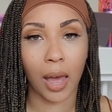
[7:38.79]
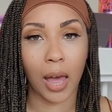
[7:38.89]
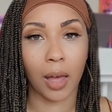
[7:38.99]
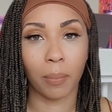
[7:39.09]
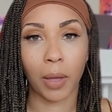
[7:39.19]

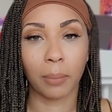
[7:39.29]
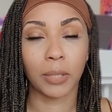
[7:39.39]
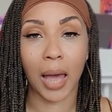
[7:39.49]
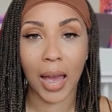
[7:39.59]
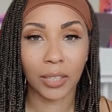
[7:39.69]
Up
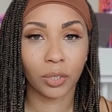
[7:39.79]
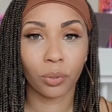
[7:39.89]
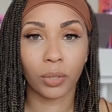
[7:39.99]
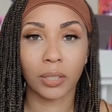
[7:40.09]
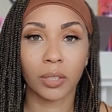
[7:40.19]
to high
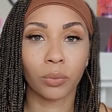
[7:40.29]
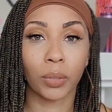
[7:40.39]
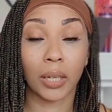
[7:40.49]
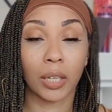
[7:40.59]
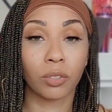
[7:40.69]
school, this is
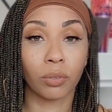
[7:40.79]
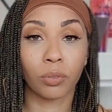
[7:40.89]
when kids are